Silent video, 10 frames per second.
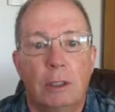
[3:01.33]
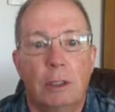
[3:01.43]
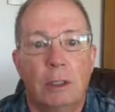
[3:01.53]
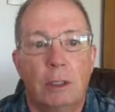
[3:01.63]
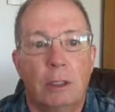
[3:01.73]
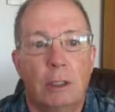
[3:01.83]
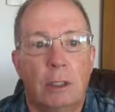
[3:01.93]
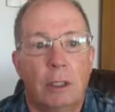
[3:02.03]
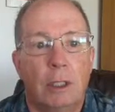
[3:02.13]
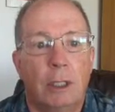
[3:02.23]

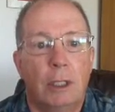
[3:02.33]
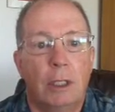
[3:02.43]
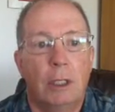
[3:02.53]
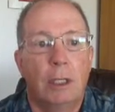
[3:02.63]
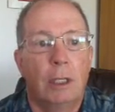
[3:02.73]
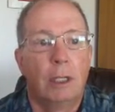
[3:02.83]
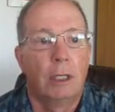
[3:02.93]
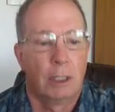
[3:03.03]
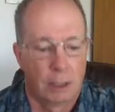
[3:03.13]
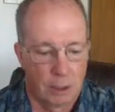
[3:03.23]

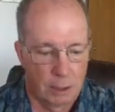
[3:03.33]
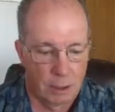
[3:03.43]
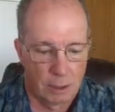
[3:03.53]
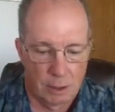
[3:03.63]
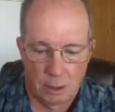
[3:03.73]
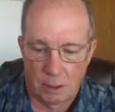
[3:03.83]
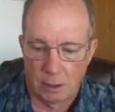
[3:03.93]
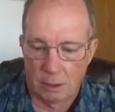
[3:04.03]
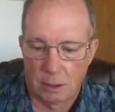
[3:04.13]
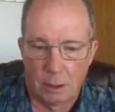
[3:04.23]

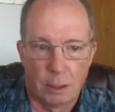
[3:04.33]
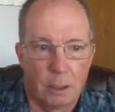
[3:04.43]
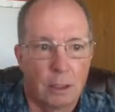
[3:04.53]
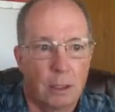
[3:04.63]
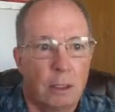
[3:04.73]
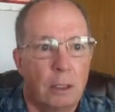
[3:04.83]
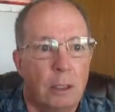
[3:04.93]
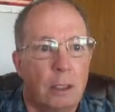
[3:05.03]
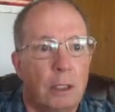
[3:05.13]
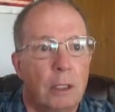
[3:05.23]

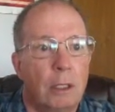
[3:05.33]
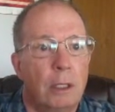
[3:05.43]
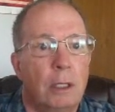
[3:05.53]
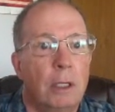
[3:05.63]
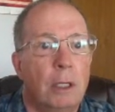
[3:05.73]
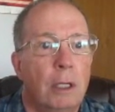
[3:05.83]
(silence)